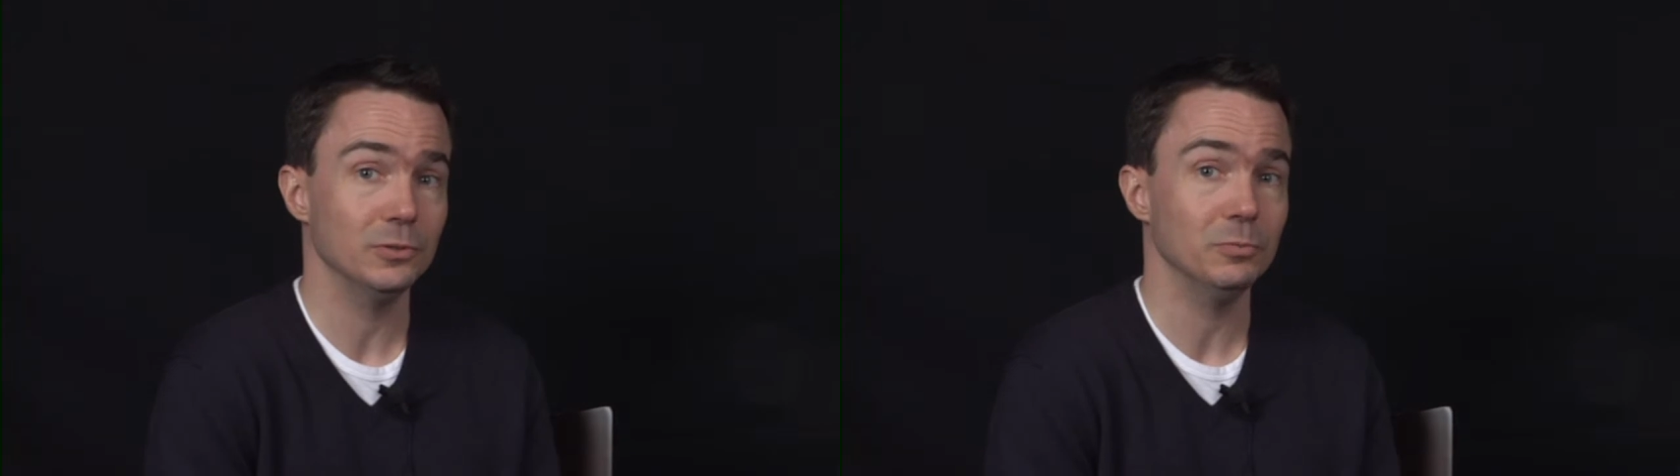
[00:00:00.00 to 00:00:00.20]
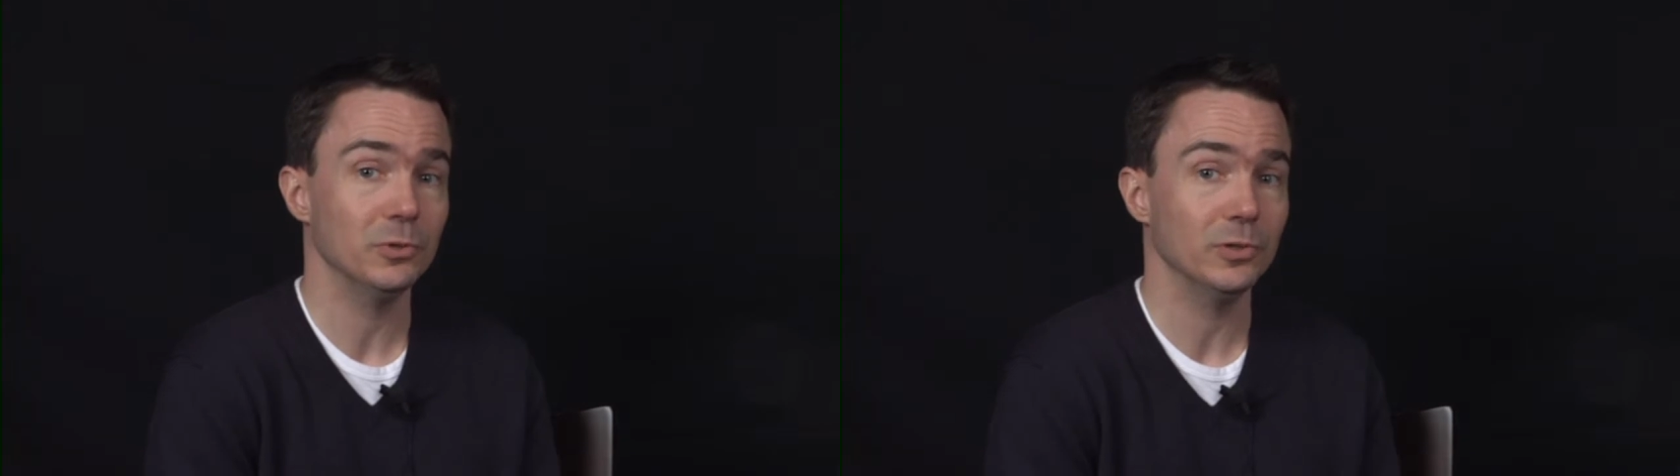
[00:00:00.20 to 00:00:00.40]

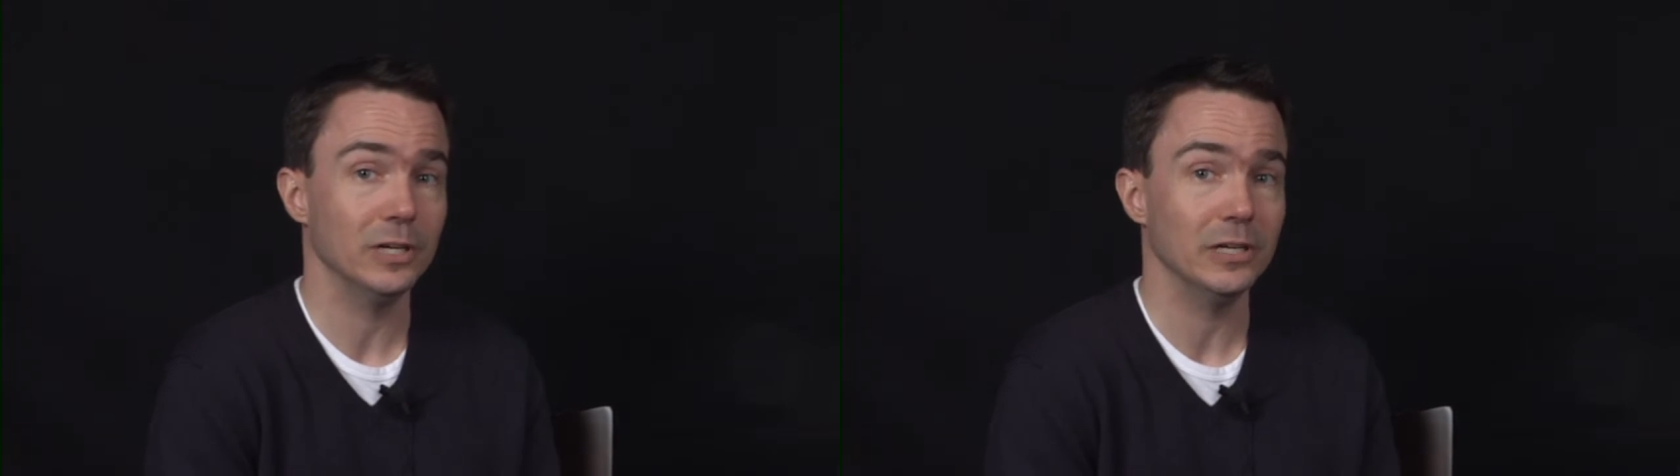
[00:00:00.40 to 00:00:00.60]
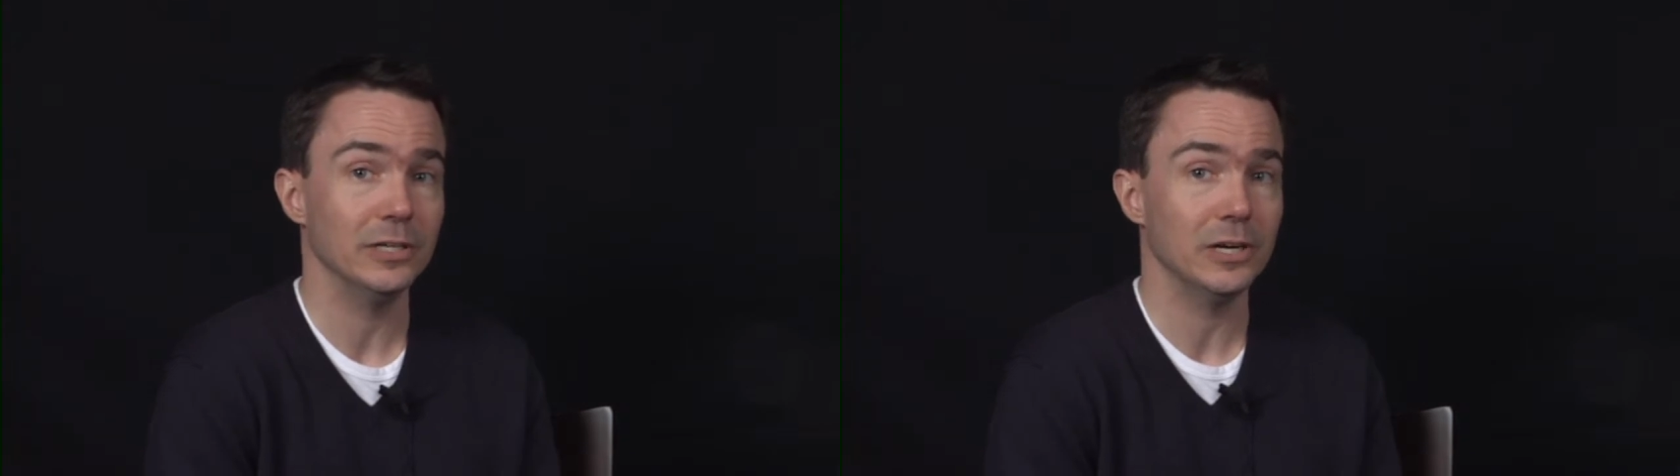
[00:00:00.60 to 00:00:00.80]
whom
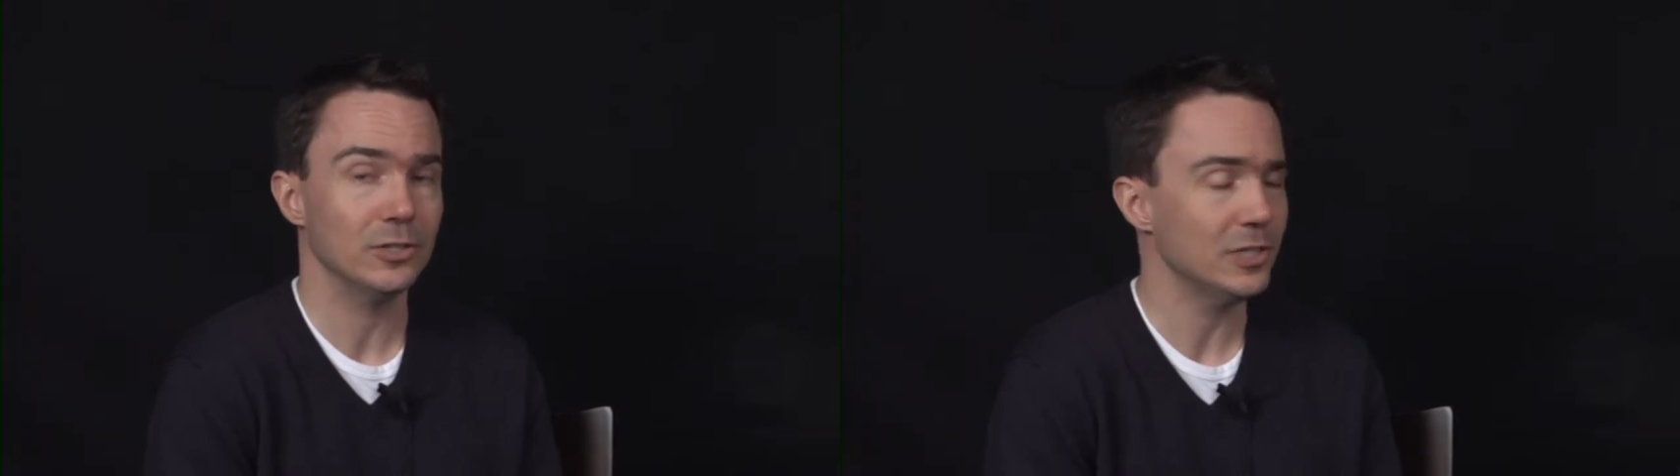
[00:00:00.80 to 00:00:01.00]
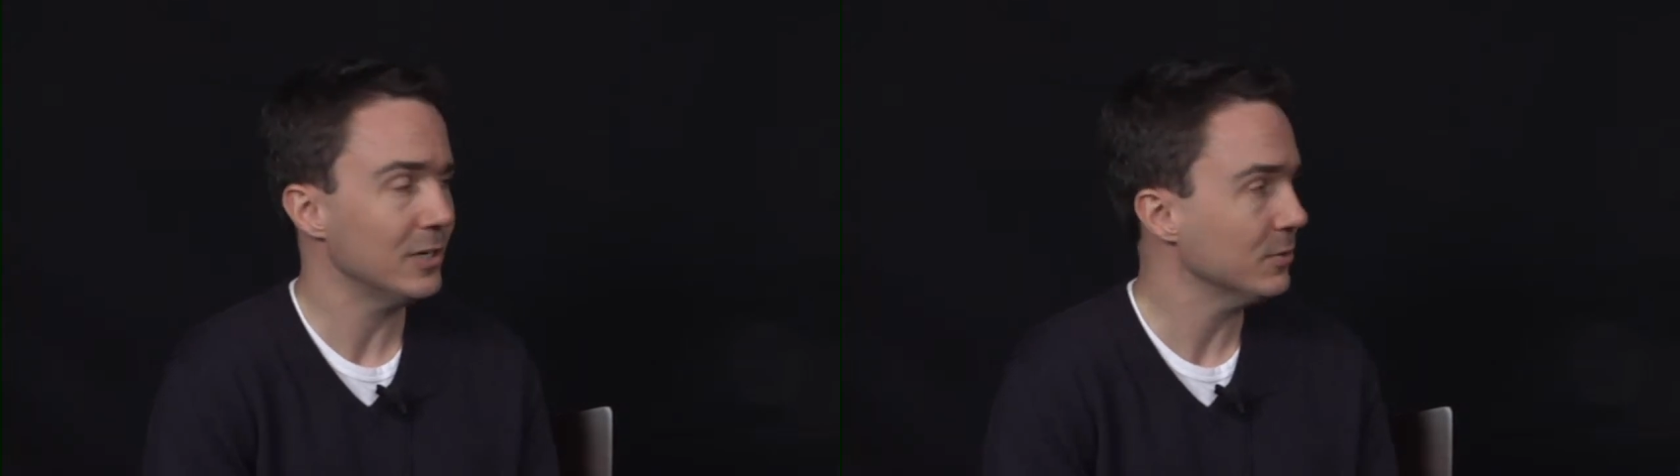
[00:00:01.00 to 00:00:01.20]
are in
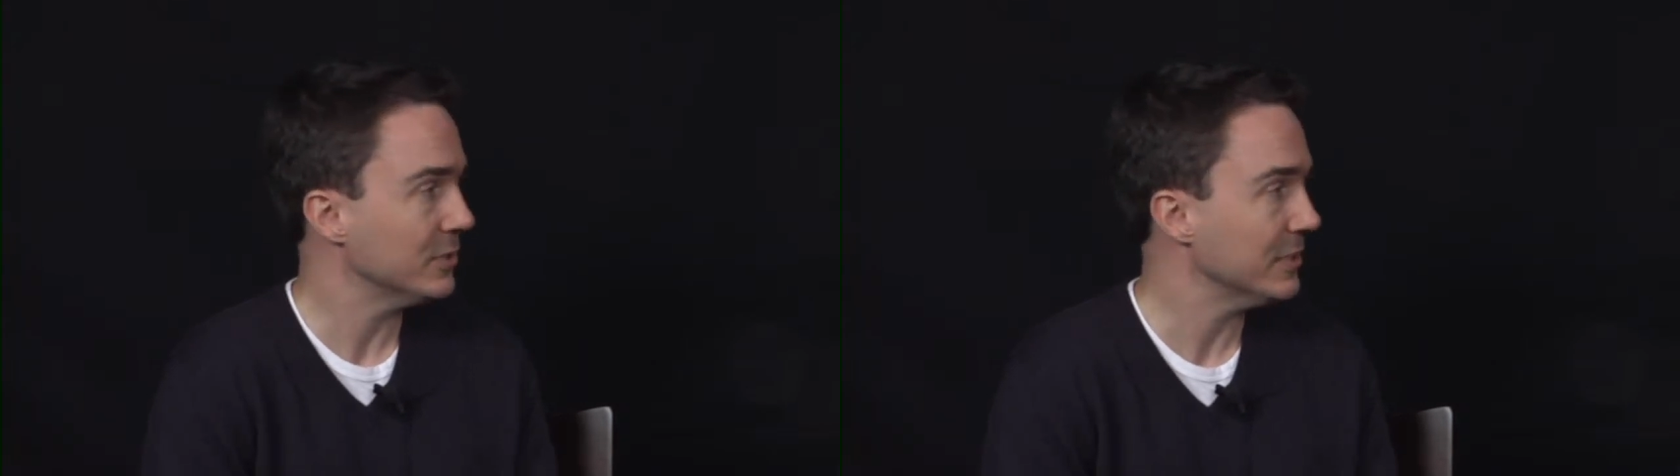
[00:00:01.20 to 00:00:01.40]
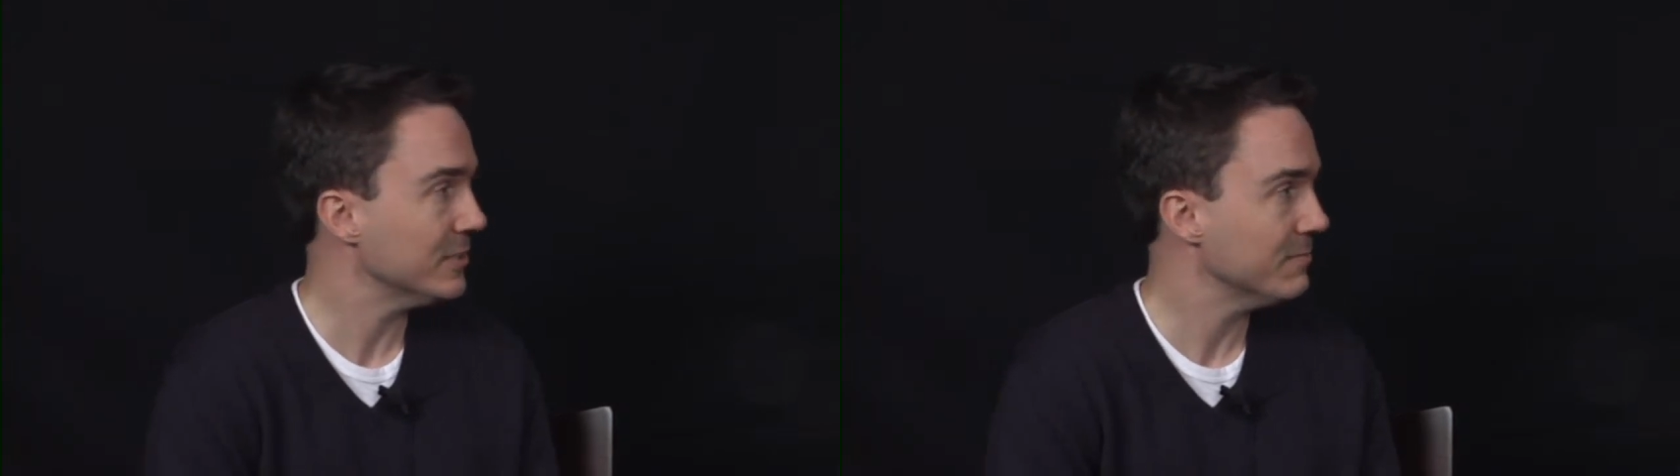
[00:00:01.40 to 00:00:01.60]

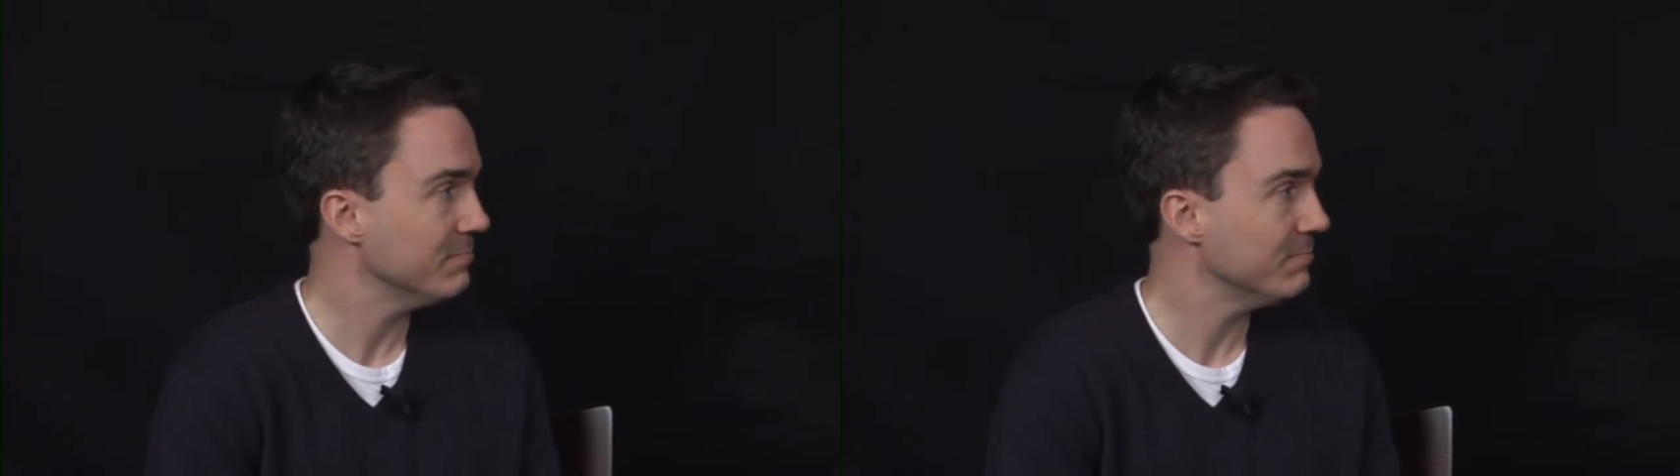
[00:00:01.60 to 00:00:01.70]
autocracies.